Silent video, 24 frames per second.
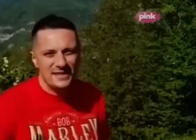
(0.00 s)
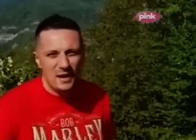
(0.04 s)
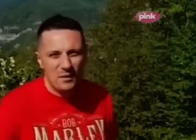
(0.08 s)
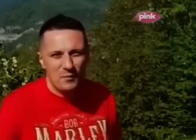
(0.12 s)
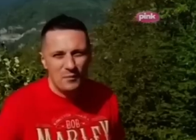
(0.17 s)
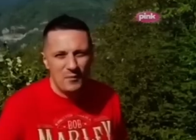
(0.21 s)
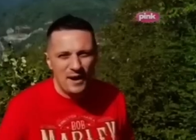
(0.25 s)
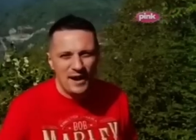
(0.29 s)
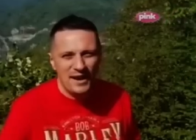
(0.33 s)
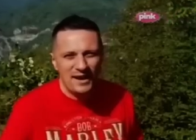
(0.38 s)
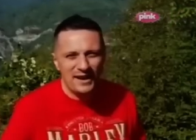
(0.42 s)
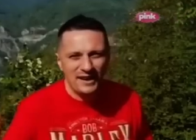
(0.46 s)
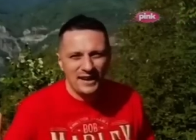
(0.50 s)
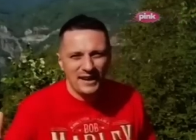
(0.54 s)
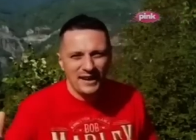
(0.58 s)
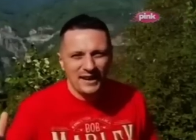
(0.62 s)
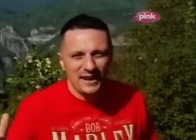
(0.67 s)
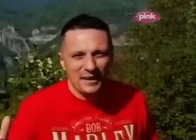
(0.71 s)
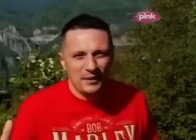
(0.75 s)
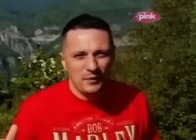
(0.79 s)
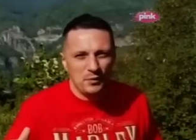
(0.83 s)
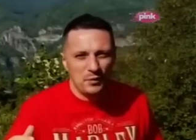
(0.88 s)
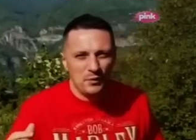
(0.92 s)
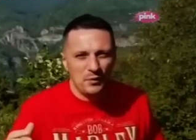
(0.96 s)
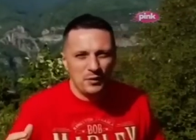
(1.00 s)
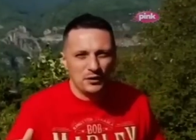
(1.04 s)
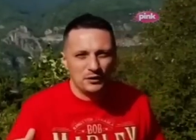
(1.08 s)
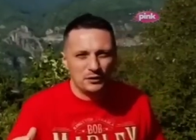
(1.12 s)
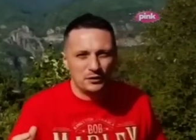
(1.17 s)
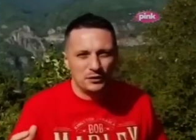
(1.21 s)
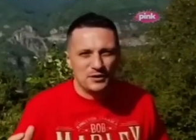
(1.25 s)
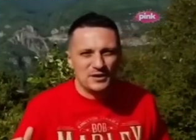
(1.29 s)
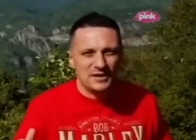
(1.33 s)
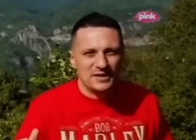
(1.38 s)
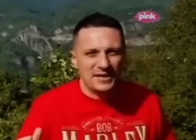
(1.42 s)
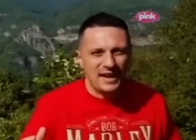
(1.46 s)
someone, if you
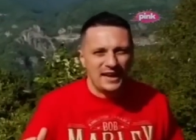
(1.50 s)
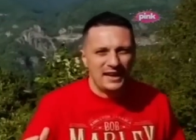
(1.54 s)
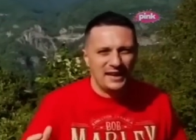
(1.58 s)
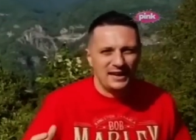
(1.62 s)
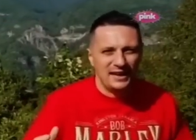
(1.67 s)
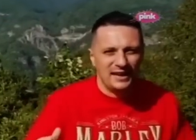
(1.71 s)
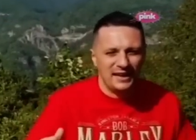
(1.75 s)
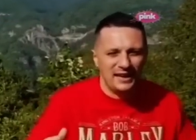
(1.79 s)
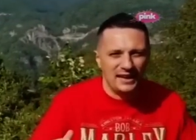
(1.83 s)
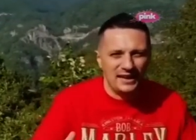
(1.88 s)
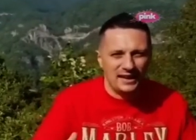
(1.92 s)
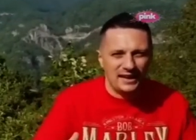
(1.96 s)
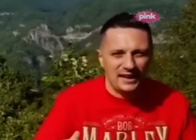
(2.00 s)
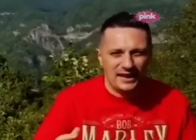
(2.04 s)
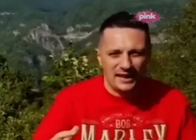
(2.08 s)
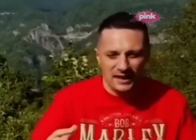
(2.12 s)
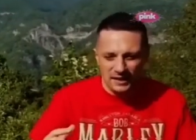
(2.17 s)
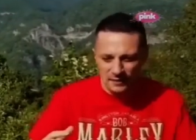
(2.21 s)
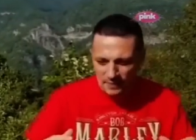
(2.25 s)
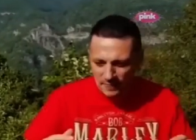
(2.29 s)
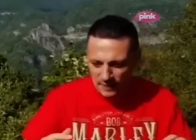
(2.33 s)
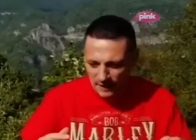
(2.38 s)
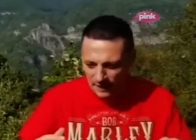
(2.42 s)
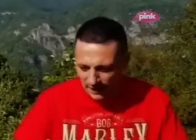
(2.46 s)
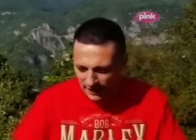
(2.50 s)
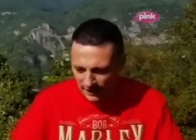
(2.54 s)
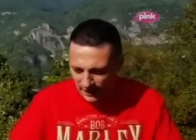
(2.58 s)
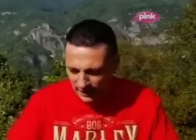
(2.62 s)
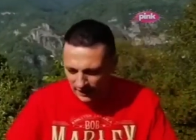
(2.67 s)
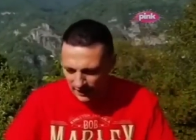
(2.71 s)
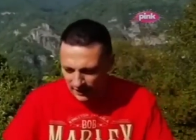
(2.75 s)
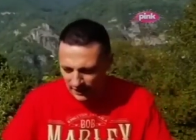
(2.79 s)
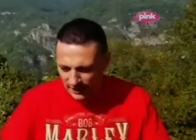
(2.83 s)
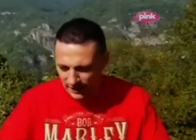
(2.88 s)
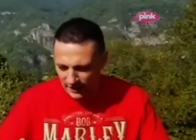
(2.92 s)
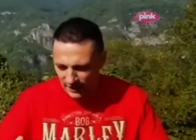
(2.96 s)
want to say uh,
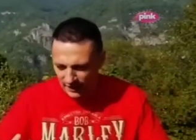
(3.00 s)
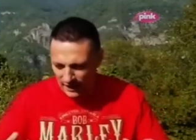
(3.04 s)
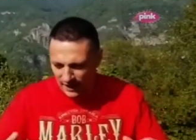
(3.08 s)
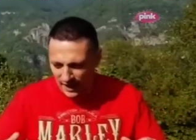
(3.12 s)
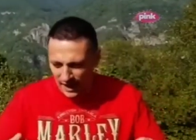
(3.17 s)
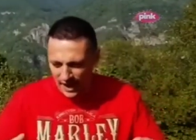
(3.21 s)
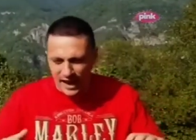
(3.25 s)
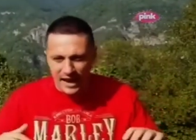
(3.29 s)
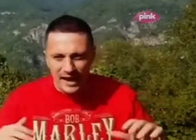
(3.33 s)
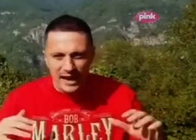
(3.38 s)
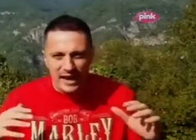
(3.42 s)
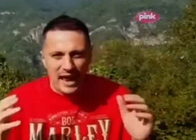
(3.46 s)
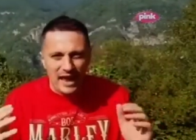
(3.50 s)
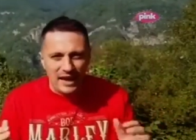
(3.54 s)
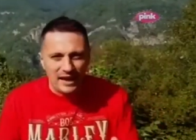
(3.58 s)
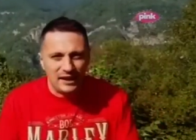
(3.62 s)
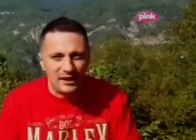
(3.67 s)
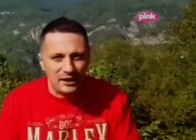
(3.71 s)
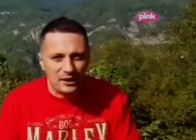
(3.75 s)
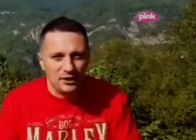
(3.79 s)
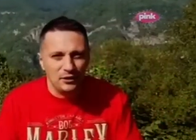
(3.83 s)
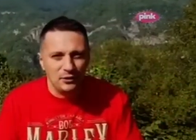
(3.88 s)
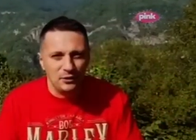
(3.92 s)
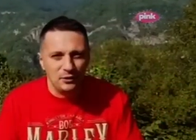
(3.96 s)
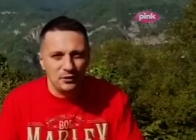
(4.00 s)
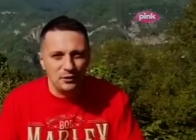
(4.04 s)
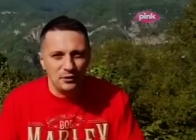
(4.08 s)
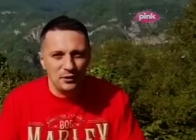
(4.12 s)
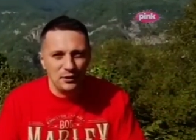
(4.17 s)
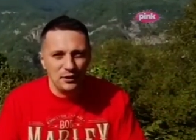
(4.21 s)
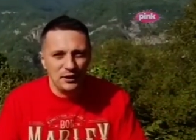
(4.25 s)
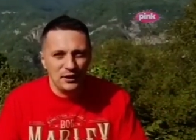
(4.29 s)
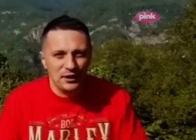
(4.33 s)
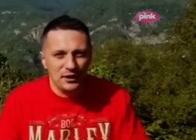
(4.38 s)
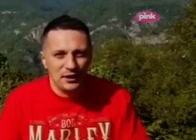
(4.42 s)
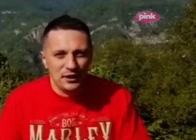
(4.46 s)
uh, I like
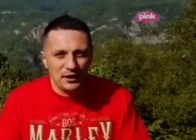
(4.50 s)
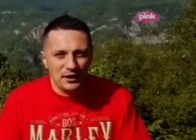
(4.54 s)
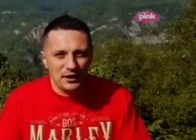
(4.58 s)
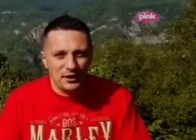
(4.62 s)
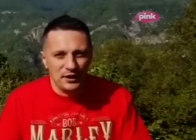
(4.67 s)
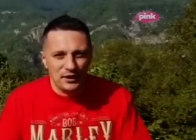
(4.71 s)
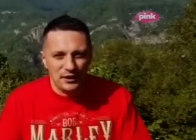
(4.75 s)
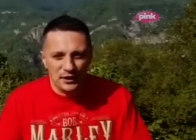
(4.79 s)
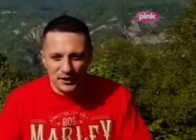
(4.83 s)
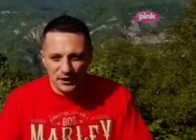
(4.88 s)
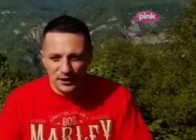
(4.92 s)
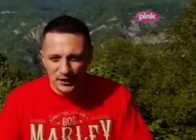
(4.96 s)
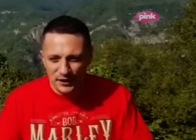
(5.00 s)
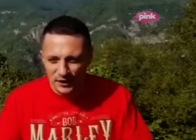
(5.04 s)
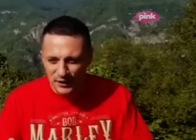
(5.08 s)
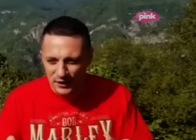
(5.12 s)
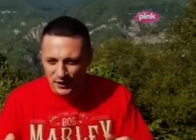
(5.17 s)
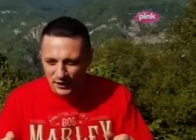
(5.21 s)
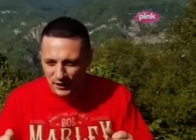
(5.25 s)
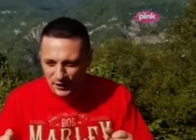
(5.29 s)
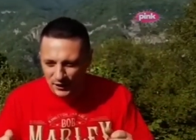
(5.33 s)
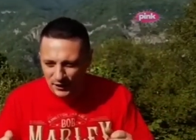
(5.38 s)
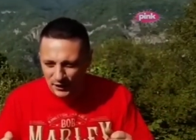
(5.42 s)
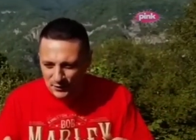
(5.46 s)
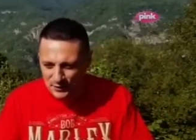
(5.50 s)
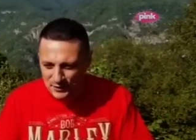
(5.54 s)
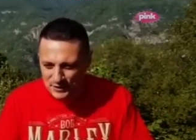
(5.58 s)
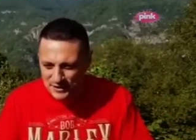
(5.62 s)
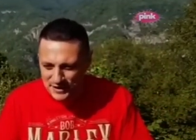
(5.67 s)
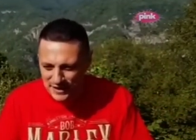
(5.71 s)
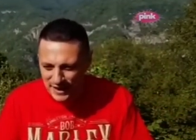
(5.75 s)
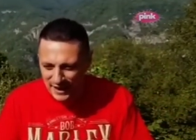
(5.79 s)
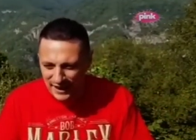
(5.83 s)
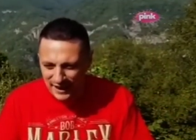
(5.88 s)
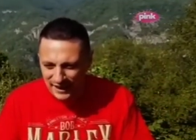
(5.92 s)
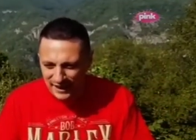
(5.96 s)
you, uh, you
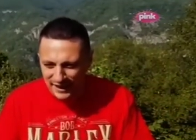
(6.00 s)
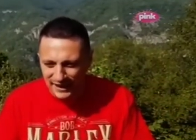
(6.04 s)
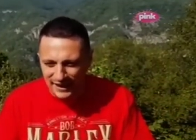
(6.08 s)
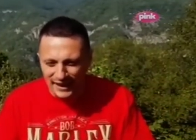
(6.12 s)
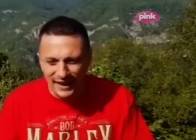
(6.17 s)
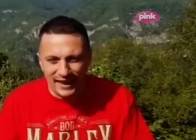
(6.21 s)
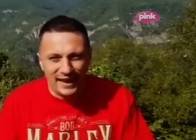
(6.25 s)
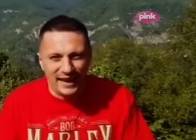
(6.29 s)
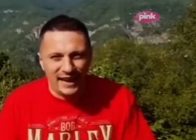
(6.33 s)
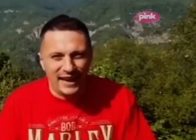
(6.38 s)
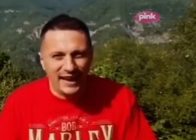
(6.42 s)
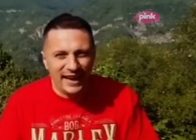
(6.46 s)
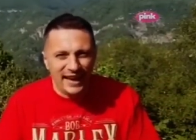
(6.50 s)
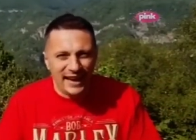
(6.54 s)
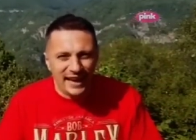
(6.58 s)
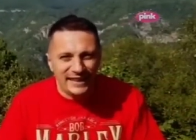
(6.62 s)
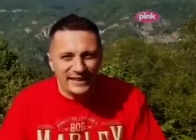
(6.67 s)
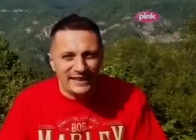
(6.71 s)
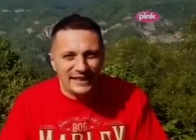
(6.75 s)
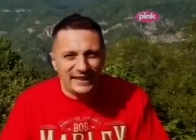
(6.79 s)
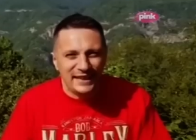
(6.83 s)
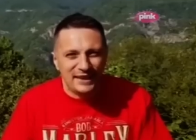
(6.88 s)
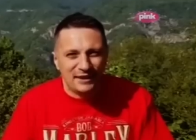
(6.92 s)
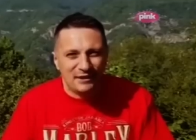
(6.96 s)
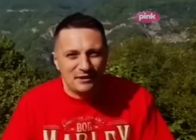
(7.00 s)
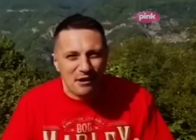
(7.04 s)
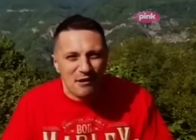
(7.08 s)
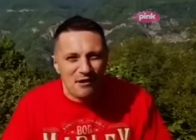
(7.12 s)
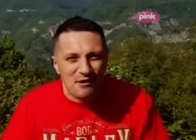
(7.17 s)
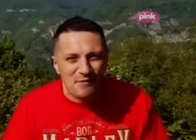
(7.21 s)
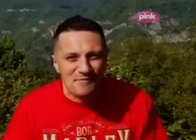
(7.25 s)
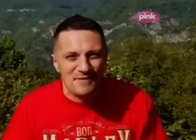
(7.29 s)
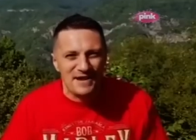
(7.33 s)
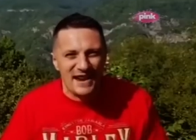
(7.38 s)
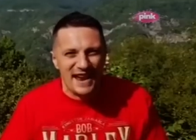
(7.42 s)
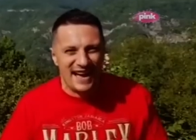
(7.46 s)
say uh, Edi
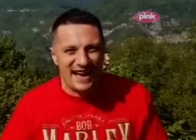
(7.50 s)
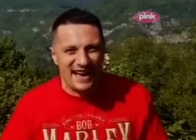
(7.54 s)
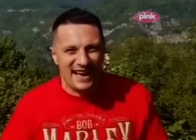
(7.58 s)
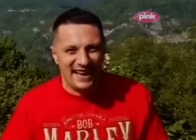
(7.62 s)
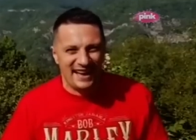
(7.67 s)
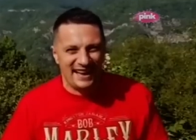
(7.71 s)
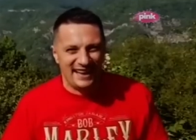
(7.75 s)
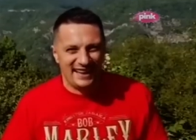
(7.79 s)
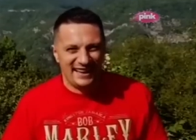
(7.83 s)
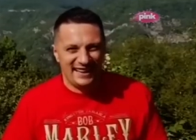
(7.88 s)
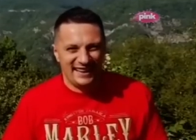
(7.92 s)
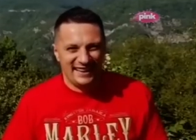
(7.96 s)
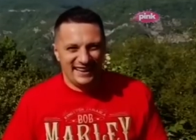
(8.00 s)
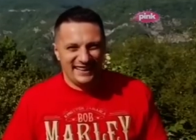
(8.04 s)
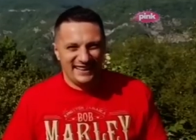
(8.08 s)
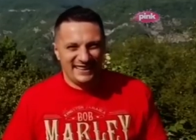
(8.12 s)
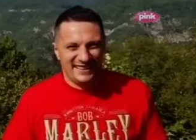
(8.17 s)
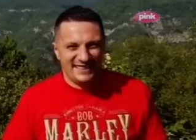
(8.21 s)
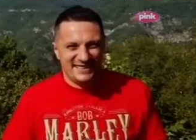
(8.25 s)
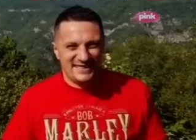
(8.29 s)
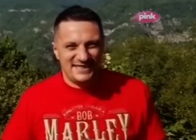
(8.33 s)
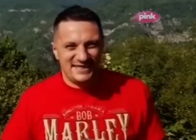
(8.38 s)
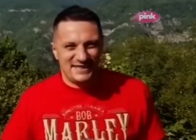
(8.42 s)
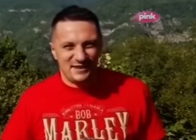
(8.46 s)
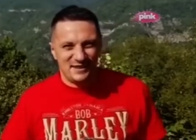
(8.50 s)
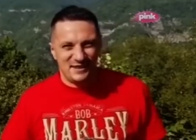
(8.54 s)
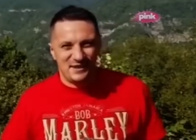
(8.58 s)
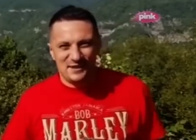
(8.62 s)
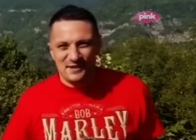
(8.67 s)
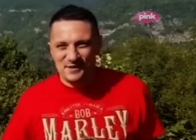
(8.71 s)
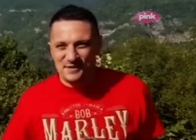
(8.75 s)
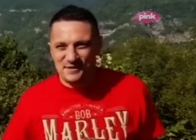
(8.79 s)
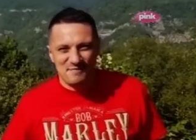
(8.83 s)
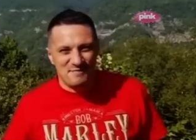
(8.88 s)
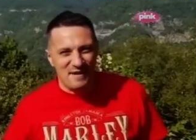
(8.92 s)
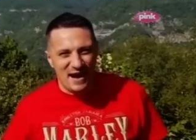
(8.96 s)
Gomna.
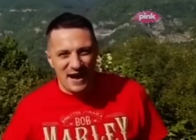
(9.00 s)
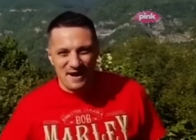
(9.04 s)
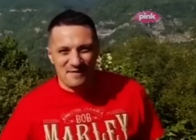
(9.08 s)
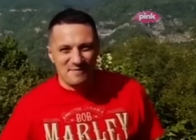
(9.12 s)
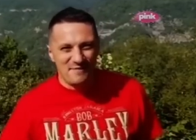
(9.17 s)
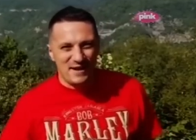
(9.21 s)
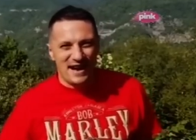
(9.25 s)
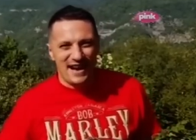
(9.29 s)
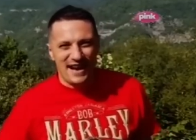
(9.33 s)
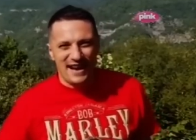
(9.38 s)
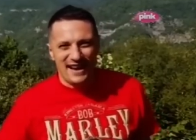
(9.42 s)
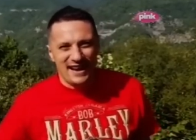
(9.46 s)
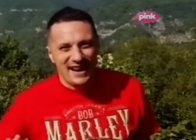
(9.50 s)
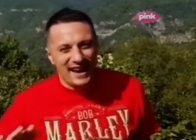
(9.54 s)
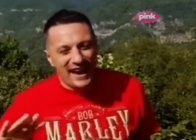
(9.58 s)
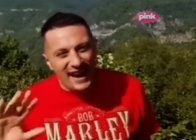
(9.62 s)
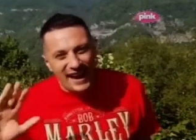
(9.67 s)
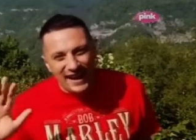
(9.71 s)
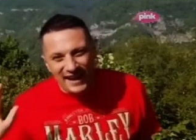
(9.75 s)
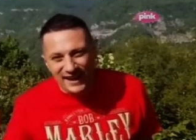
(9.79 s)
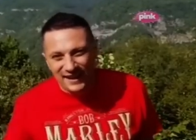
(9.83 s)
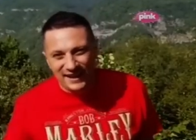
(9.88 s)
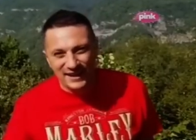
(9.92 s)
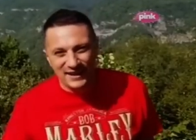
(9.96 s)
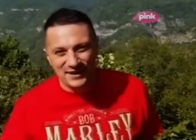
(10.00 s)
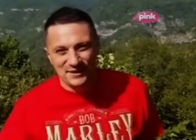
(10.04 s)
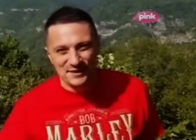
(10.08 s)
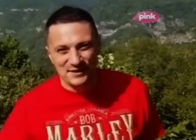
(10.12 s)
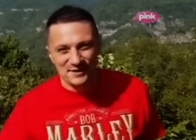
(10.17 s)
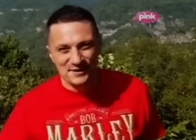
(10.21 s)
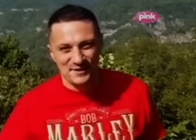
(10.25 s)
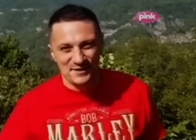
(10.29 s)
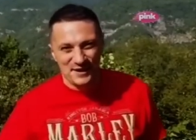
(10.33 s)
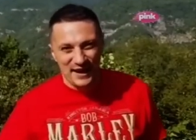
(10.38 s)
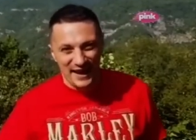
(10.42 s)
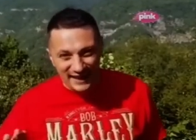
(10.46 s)
So, mama, I like
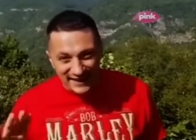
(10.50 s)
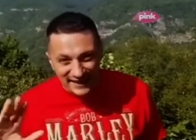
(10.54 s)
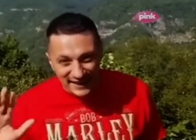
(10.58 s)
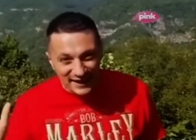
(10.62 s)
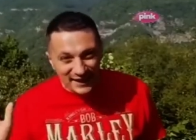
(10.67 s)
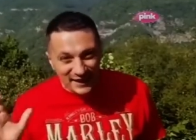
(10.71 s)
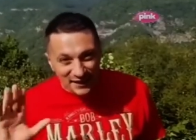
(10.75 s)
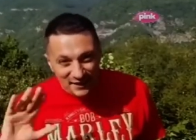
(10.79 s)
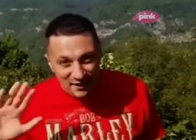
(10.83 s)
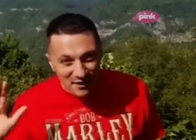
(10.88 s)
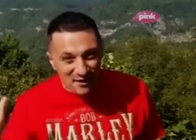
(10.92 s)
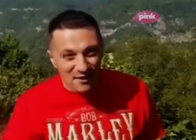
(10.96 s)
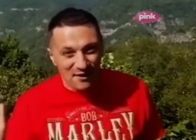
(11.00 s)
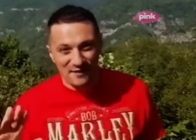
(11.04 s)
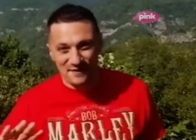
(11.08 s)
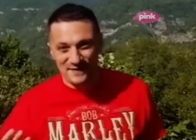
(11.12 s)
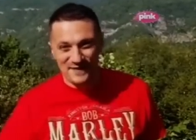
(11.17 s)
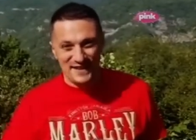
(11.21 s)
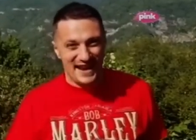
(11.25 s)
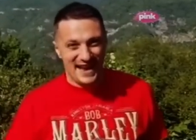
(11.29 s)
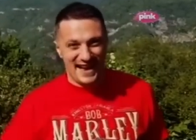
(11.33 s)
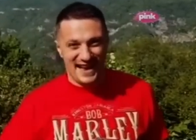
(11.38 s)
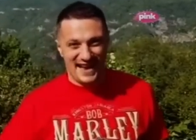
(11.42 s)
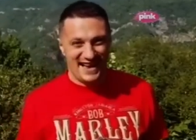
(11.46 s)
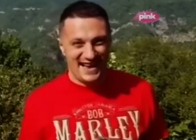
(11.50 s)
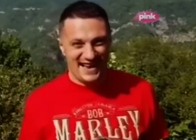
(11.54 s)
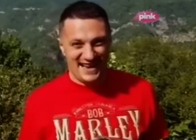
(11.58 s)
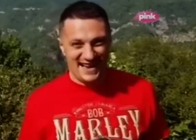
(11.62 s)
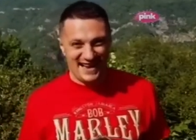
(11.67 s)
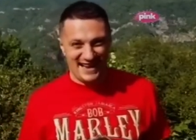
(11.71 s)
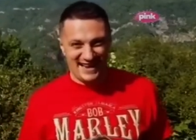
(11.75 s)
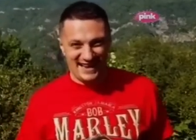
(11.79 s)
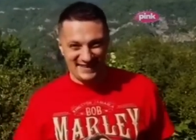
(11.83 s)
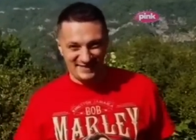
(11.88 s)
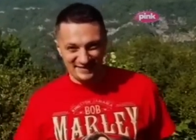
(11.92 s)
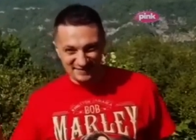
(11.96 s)
you, Edi
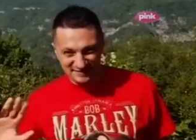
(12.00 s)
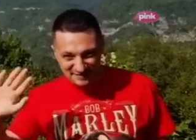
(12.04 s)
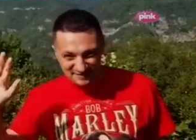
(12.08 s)
Gomna.